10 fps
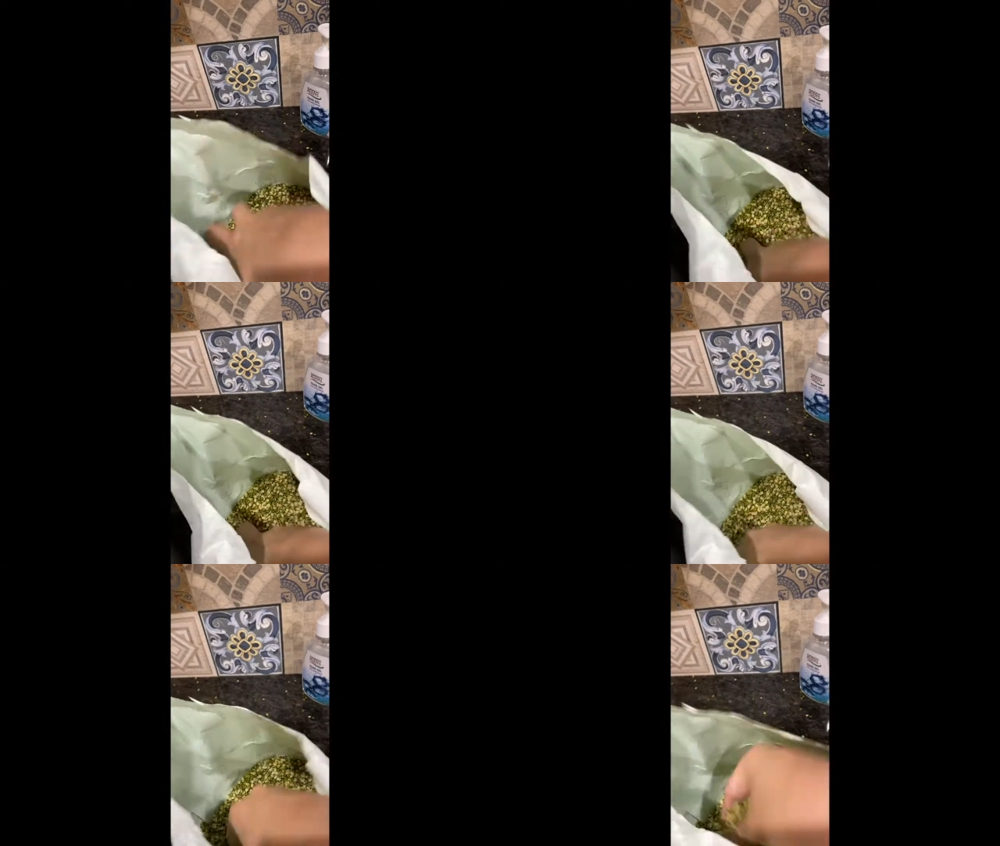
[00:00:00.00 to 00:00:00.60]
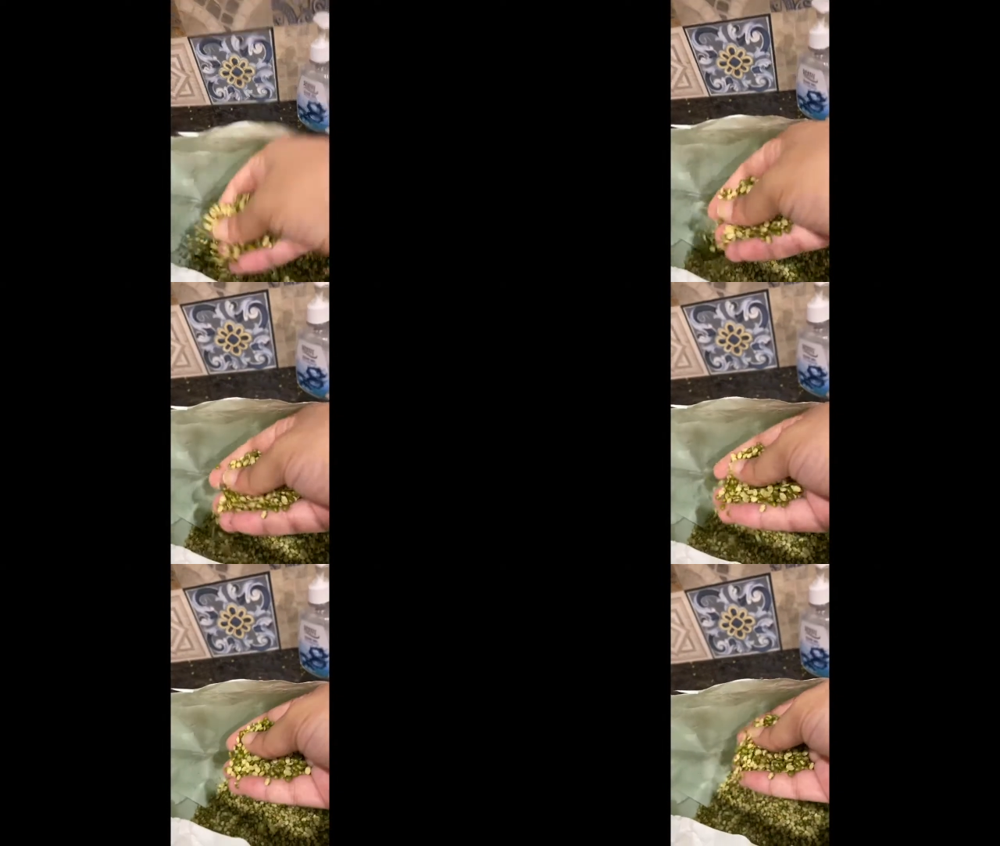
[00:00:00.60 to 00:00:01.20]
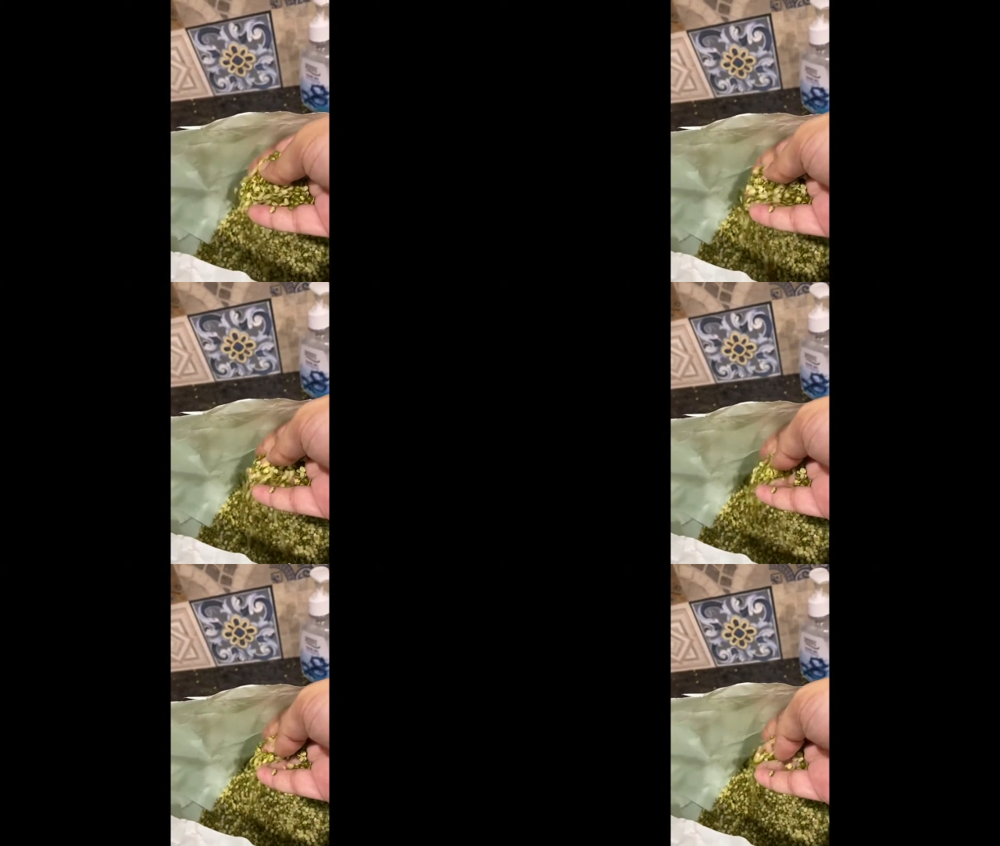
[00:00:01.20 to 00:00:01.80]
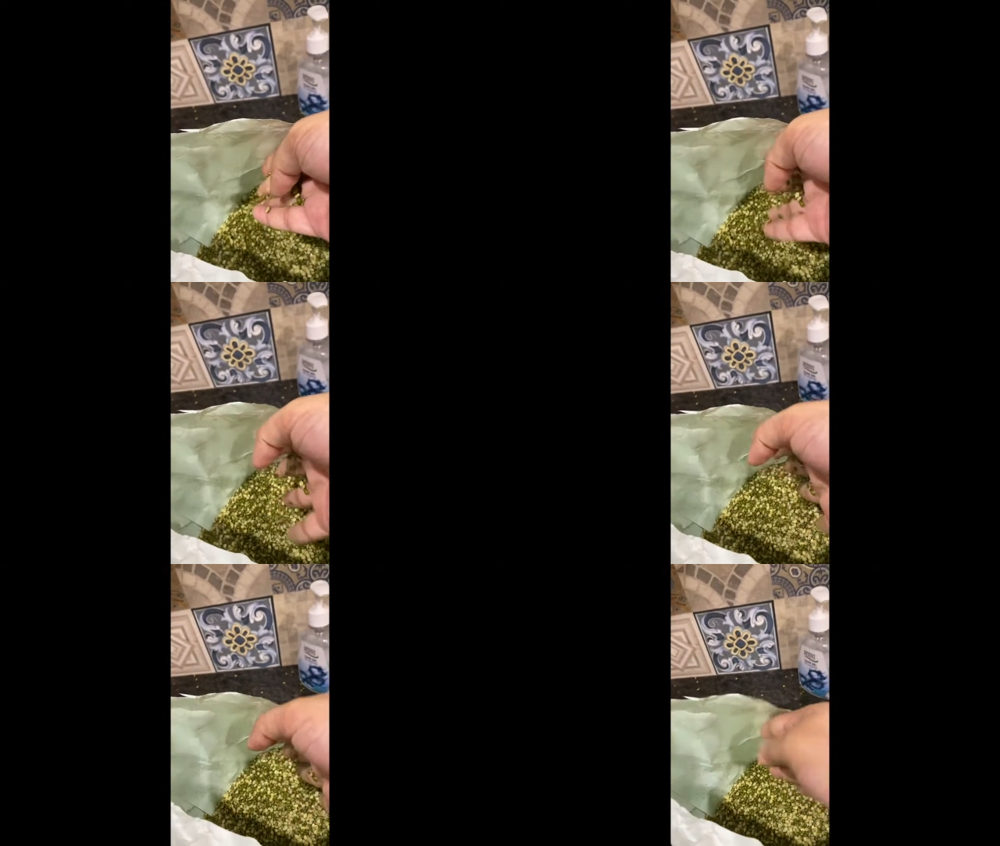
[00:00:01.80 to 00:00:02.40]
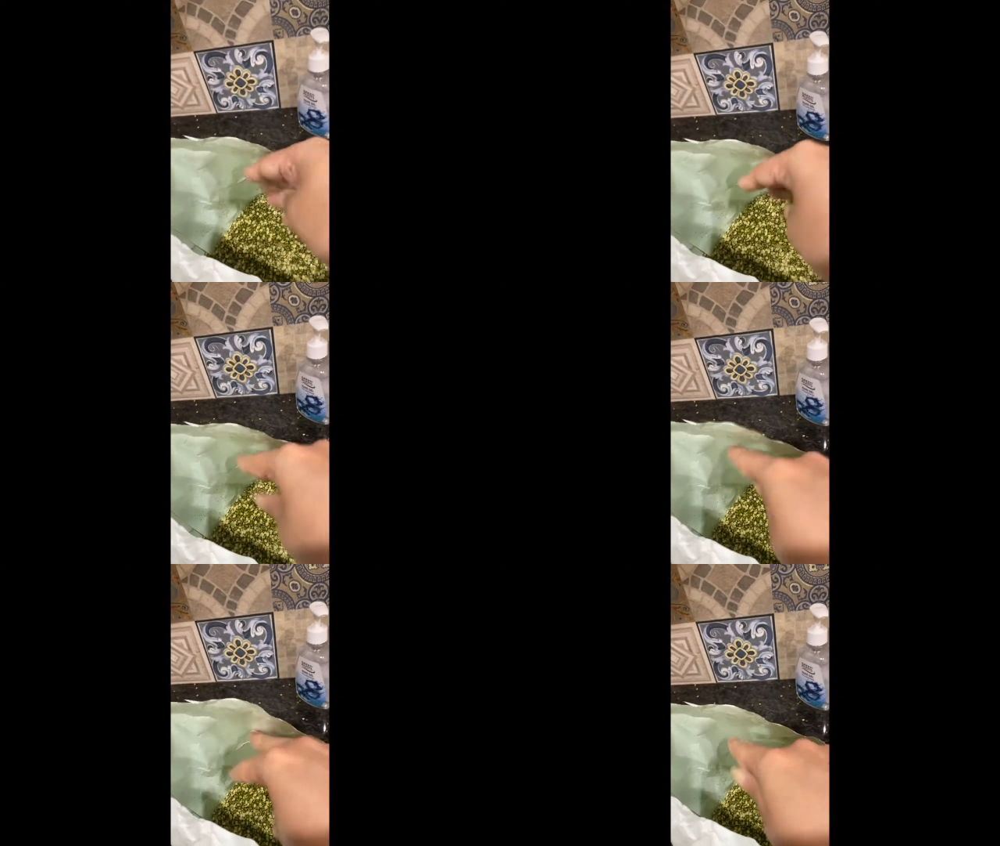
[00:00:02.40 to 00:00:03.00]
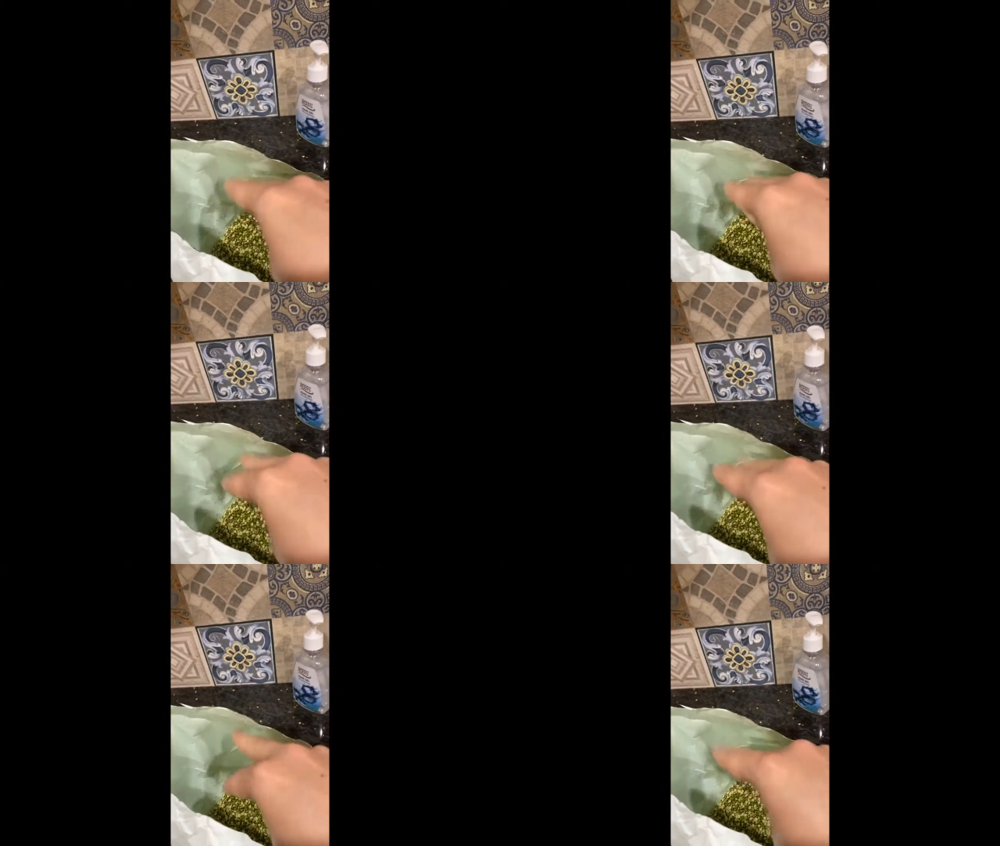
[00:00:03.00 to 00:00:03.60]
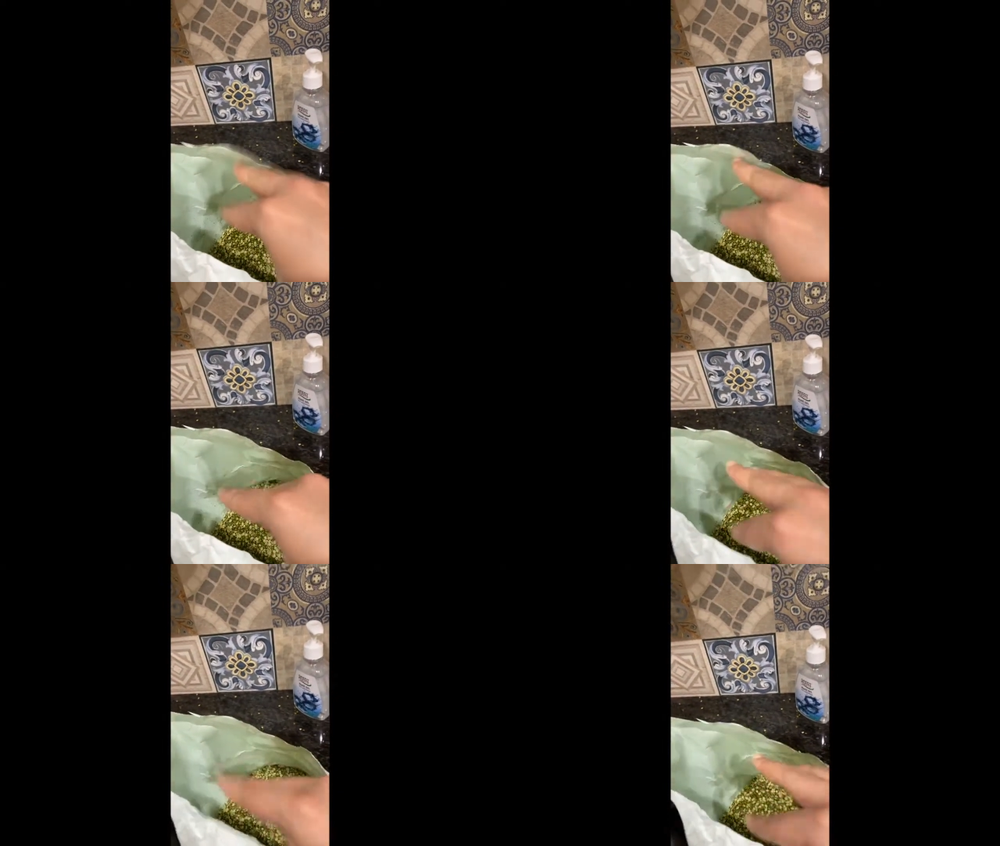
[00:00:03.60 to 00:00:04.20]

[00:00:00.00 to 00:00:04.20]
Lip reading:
(no speaker visible)